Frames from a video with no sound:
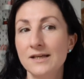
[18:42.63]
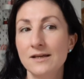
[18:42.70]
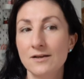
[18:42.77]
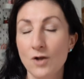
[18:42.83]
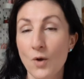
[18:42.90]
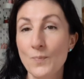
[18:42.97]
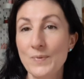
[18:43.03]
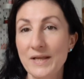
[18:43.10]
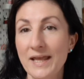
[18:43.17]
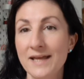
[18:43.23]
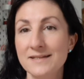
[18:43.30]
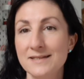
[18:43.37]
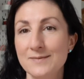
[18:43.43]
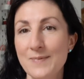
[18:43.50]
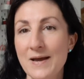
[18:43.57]

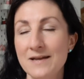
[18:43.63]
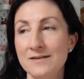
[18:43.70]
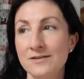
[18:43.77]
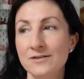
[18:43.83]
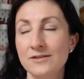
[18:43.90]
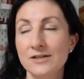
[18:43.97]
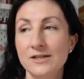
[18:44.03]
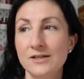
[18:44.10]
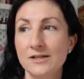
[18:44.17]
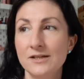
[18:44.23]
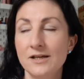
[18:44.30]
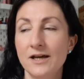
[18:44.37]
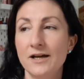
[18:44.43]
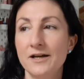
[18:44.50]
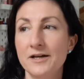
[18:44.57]
complicated pattern.
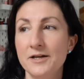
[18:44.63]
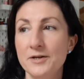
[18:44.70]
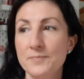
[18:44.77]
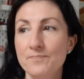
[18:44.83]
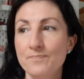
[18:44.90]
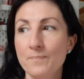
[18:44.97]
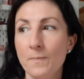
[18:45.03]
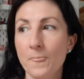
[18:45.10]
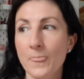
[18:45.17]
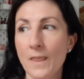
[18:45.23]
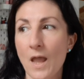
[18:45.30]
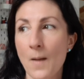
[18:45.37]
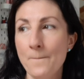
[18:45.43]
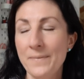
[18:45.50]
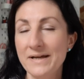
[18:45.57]

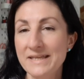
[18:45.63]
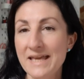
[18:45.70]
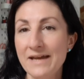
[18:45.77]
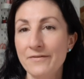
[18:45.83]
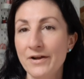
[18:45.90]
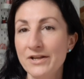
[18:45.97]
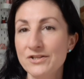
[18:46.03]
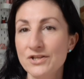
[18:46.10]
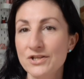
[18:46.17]
But yeah, I